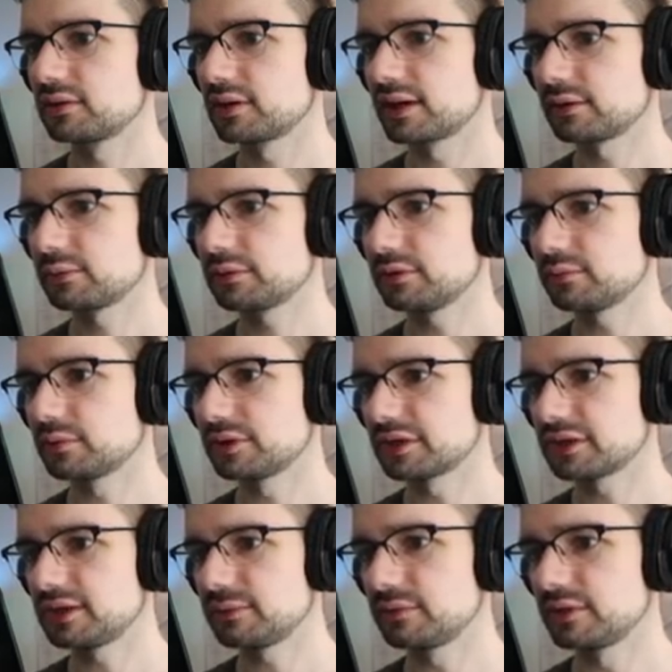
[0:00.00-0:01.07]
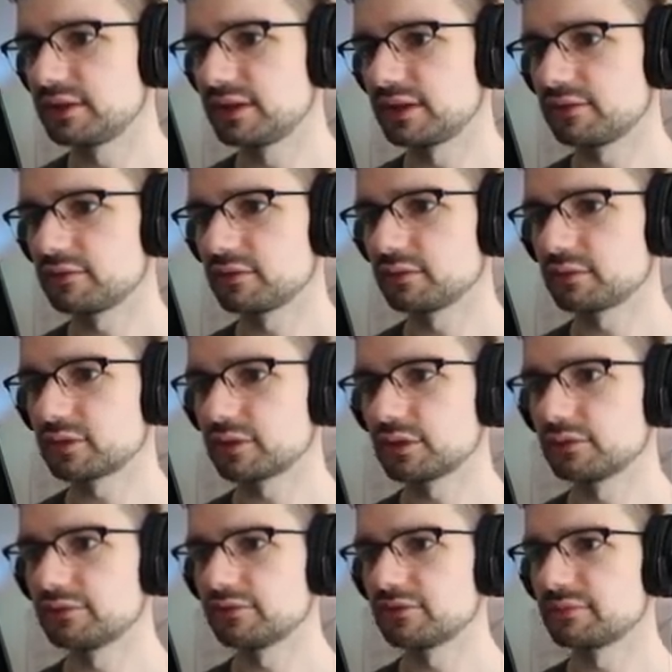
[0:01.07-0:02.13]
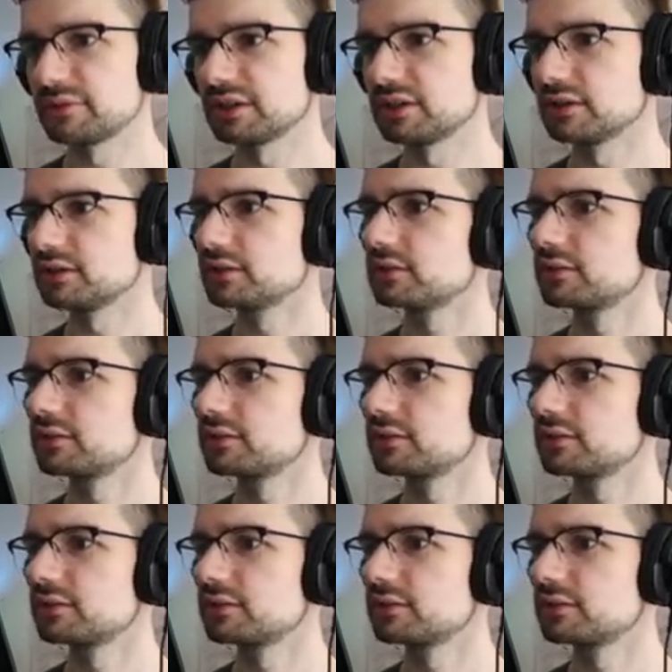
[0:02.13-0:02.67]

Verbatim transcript: I wouldn't want to keep the dead so close to me.